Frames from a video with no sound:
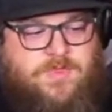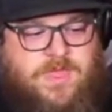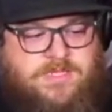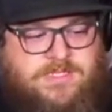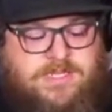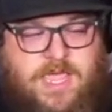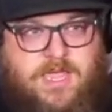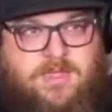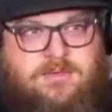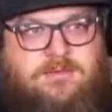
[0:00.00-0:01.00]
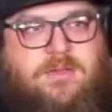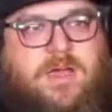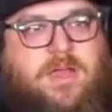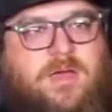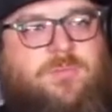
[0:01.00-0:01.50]
they say
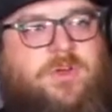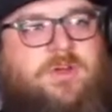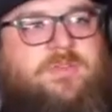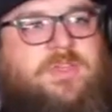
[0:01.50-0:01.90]
a number